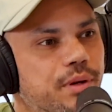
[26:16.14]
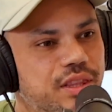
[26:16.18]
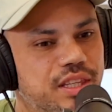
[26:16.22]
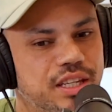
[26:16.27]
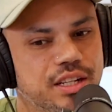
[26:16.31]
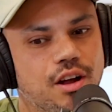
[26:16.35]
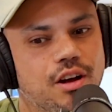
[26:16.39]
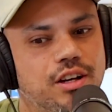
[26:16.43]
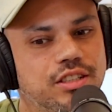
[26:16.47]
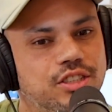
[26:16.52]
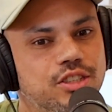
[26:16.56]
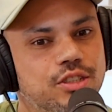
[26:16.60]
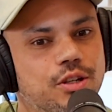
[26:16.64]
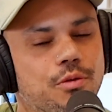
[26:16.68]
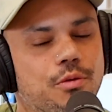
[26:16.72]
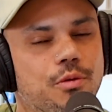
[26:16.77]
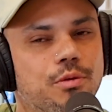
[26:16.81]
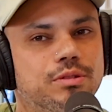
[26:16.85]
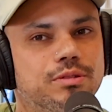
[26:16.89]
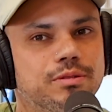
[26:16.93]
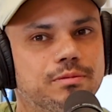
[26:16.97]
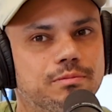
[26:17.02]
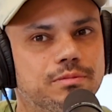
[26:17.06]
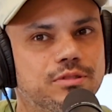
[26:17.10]
But then
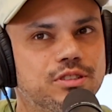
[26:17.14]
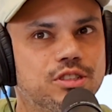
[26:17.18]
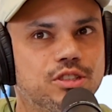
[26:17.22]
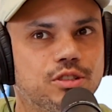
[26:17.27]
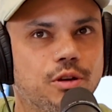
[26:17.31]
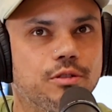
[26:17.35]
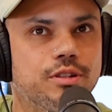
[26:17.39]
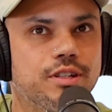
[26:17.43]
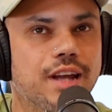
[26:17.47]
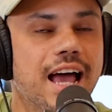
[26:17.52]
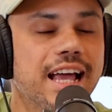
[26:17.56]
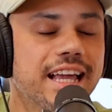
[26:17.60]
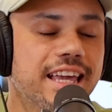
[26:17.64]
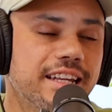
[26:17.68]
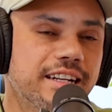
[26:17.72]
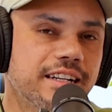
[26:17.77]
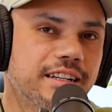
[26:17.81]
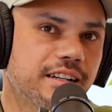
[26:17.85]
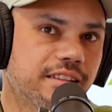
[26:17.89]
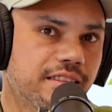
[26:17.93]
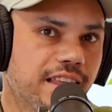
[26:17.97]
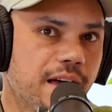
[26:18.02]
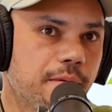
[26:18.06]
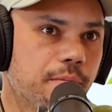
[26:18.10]
also, so not
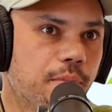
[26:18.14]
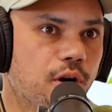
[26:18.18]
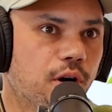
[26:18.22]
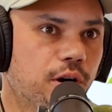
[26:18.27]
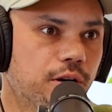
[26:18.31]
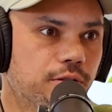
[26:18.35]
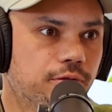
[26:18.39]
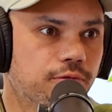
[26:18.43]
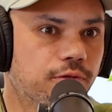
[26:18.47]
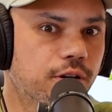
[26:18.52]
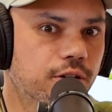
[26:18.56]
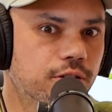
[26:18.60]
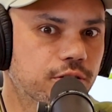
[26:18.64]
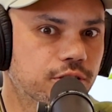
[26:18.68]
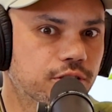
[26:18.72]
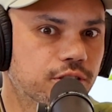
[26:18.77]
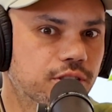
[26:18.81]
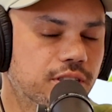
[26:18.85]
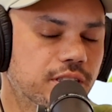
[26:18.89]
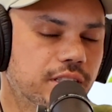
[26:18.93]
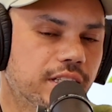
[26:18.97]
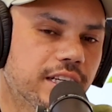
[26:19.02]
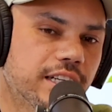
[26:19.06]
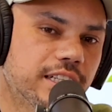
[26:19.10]
getting to that part
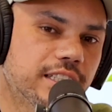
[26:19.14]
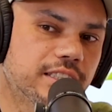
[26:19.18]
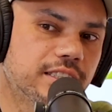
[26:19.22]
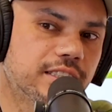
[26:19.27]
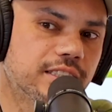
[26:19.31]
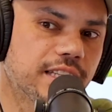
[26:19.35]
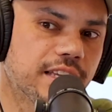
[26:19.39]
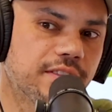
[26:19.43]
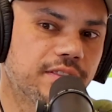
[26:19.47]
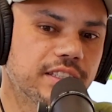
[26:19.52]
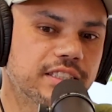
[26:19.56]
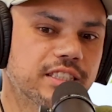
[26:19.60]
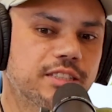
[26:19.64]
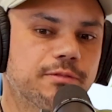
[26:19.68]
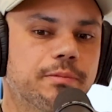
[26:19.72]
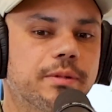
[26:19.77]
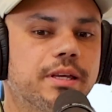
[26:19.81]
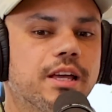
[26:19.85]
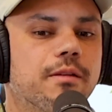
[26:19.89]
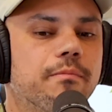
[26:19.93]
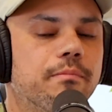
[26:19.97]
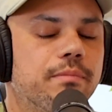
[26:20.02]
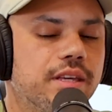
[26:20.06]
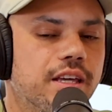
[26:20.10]
first is, and this
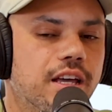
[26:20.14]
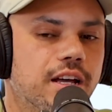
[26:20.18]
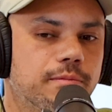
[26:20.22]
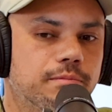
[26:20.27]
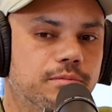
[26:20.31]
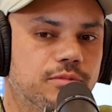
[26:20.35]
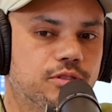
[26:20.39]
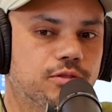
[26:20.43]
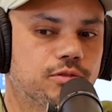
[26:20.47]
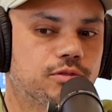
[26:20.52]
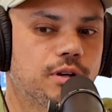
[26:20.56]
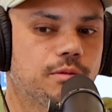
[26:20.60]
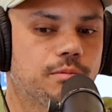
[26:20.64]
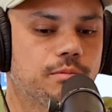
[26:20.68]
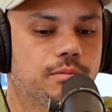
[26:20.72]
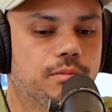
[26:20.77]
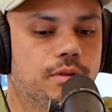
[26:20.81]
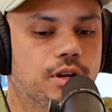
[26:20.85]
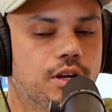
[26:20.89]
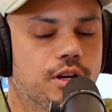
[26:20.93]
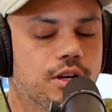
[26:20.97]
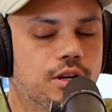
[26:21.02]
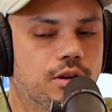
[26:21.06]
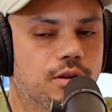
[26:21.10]
becomes from
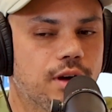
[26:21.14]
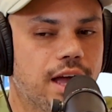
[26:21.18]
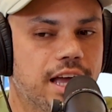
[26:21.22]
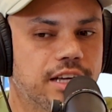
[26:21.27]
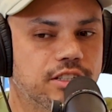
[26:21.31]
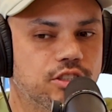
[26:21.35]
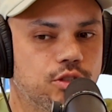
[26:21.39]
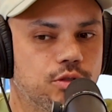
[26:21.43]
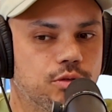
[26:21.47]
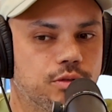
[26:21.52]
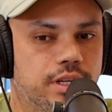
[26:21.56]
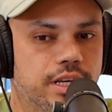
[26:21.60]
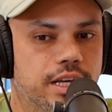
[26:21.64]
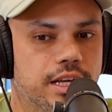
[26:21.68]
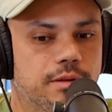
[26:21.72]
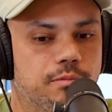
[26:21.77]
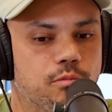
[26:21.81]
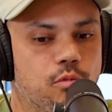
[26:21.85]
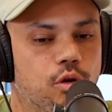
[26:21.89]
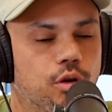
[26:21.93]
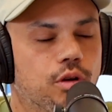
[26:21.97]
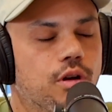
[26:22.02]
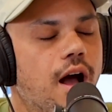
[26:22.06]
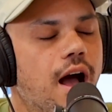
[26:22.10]
as you get
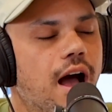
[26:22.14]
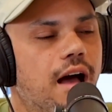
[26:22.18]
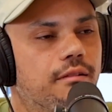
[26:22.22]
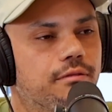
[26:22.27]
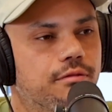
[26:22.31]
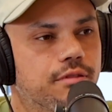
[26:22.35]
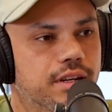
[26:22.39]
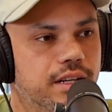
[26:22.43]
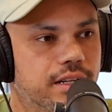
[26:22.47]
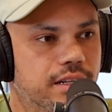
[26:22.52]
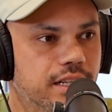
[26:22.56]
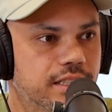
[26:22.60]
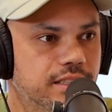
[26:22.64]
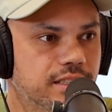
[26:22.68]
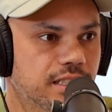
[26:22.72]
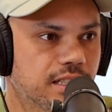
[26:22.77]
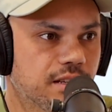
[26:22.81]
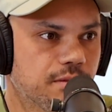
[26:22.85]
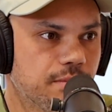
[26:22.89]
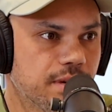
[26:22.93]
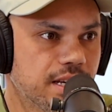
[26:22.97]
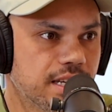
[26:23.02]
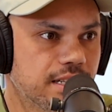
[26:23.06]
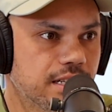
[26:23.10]
more confident as a
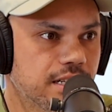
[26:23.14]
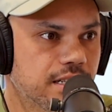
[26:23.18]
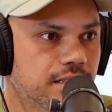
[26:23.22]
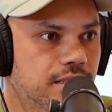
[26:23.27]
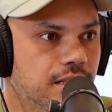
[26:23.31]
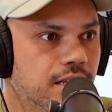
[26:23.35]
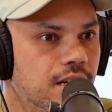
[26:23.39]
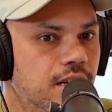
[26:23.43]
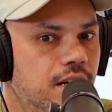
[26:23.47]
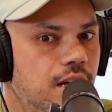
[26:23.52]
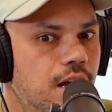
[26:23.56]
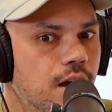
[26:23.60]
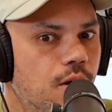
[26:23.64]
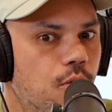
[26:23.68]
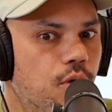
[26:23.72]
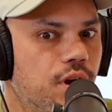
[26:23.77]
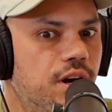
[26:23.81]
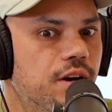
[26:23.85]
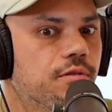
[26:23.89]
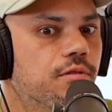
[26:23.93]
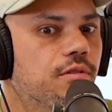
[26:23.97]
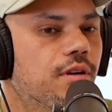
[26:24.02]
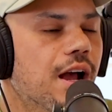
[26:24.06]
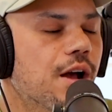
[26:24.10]
comedian.
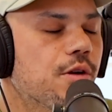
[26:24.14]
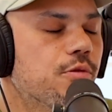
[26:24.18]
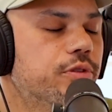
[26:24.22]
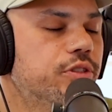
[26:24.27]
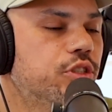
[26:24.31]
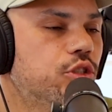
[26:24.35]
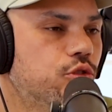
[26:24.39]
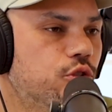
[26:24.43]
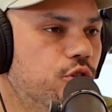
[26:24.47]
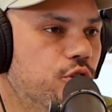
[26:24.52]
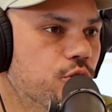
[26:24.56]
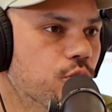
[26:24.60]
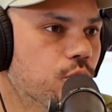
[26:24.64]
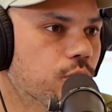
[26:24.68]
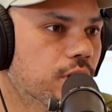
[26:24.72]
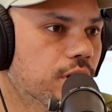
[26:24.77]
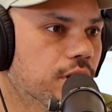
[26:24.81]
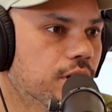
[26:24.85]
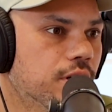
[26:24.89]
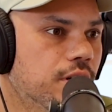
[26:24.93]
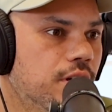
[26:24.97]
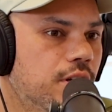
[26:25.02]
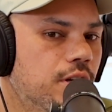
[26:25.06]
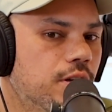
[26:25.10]
Whenever I was
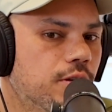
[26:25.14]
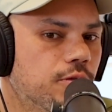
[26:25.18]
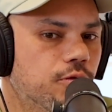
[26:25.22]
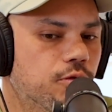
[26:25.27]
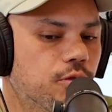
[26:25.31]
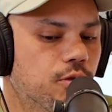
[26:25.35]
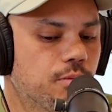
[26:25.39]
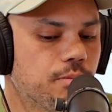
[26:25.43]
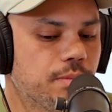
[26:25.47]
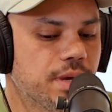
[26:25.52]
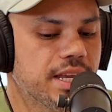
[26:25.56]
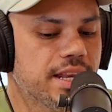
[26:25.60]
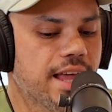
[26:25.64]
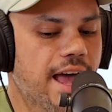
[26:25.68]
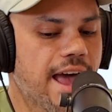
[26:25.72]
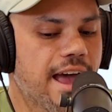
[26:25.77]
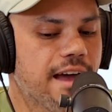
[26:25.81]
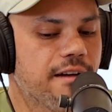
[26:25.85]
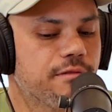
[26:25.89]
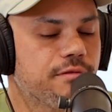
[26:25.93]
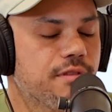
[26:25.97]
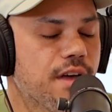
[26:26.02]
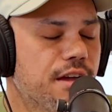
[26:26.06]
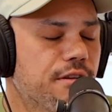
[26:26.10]
newer, for me to
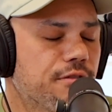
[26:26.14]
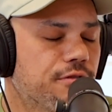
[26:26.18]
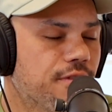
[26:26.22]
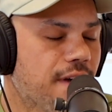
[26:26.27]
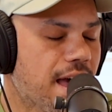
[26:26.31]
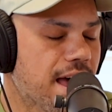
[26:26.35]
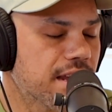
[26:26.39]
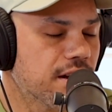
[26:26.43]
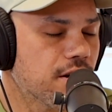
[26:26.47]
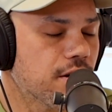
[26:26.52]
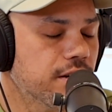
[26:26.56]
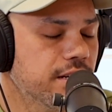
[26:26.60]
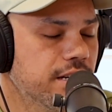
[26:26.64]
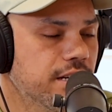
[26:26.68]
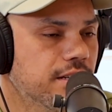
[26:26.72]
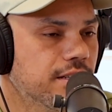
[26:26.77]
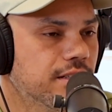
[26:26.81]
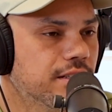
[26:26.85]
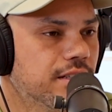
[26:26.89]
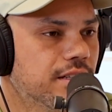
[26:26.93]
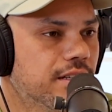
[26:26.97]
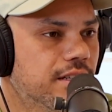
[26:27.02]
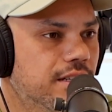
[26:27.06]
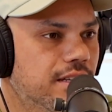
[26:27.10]
have that fat on it
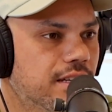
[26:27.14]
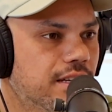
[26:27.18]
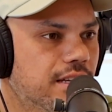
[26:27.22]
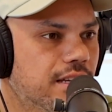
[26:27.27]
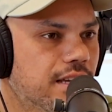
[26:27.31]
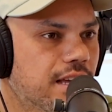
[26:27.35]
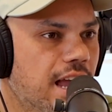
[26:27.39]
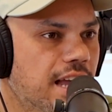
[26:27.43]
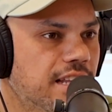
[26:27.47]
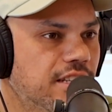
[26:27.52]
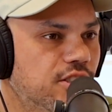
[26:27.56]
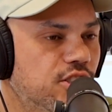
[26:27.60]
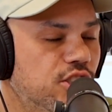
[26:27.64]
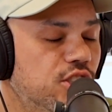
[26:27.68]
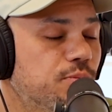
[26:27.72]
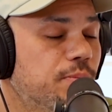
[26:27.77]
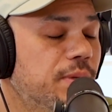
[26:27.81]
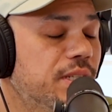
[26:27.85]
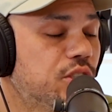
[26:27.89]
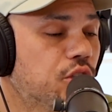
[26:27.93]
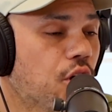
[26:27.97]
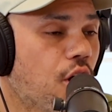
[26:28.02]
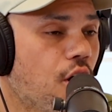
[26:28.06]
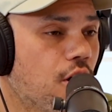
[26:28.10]
and to just
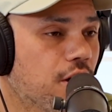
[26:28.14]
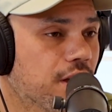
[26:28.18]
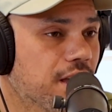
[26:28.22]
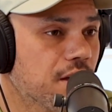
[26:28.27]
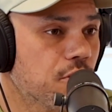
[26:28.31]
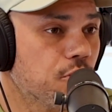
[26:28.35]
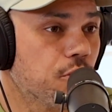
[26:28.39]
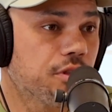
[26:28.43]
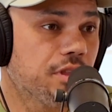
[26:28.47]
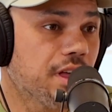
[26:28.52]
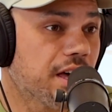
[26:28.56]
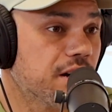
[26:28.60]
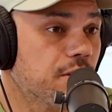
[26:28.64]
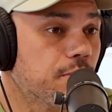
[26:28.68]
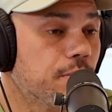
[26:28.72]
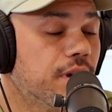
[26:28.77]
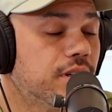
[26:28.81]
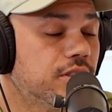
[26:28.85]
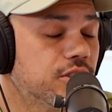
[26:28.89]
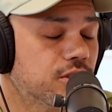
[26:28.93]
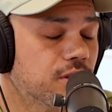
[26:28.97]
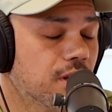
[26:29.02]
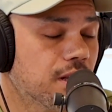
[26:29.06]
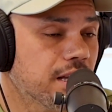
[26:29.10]
be talking without a
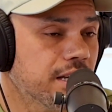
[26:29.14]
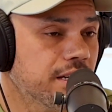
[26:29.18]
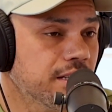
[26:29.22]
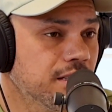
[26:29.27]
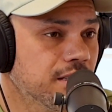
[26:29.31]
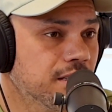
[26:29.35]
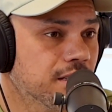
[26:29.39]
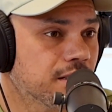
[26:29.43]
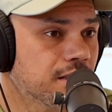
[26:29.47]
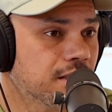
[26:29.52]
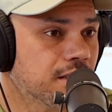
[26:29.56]
punchline,